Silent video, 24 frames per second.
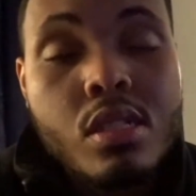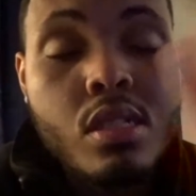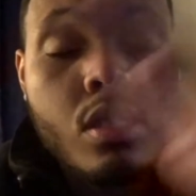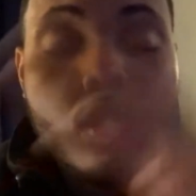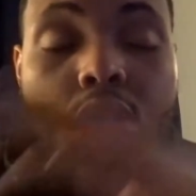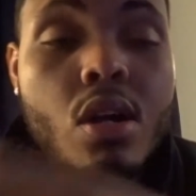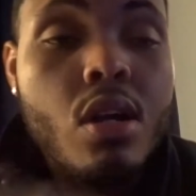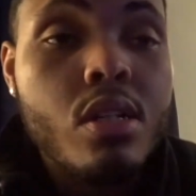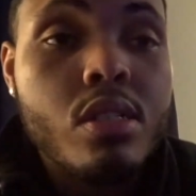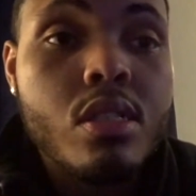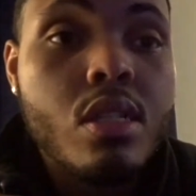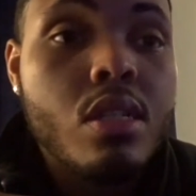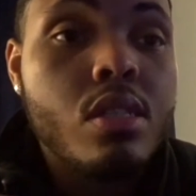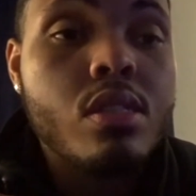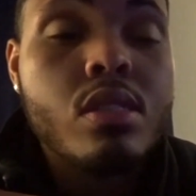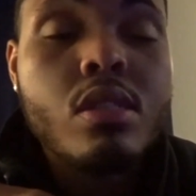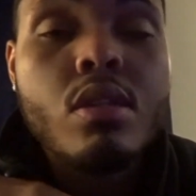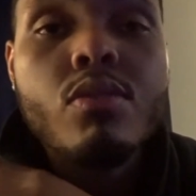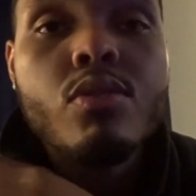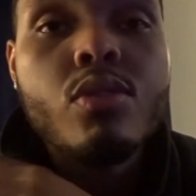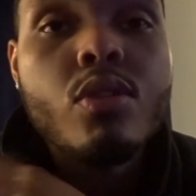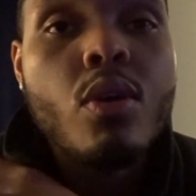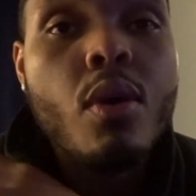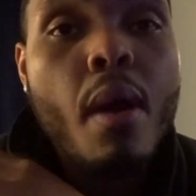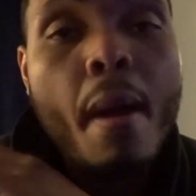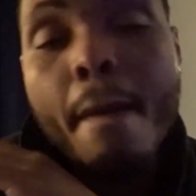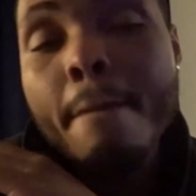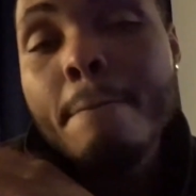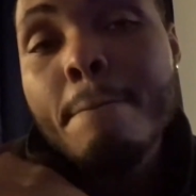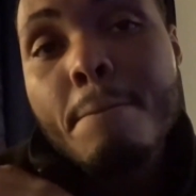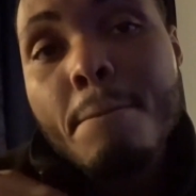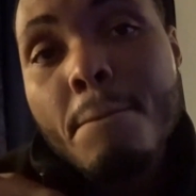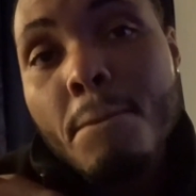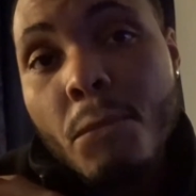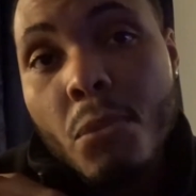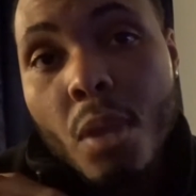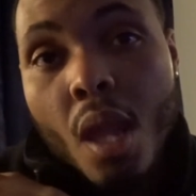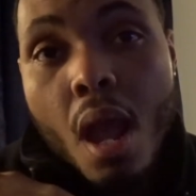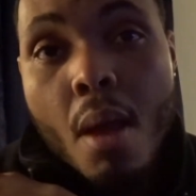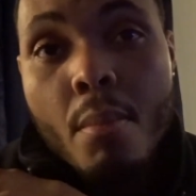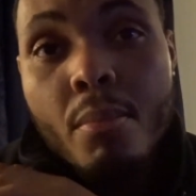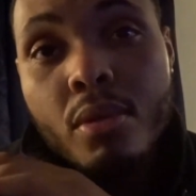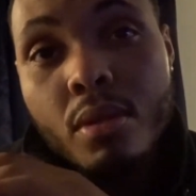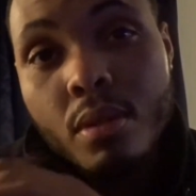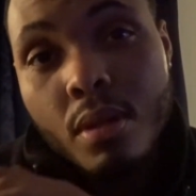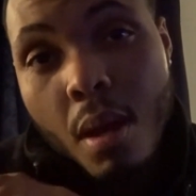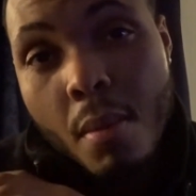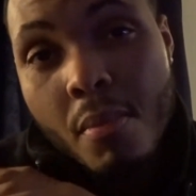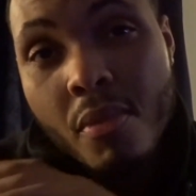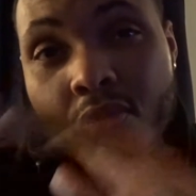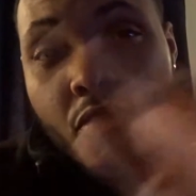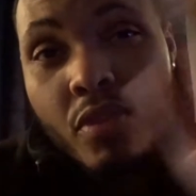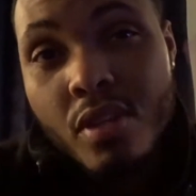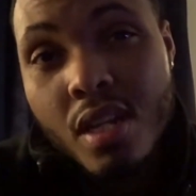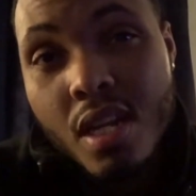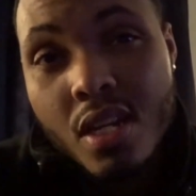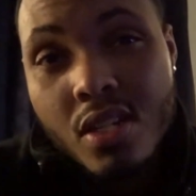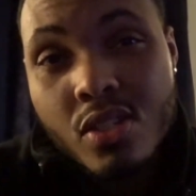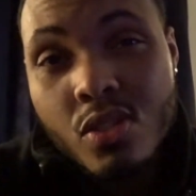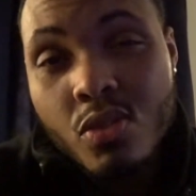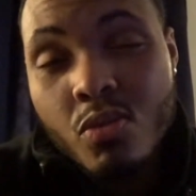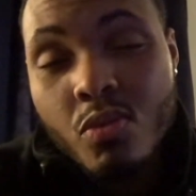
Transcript: and all this other stuff. So I'm a I'm a finesse it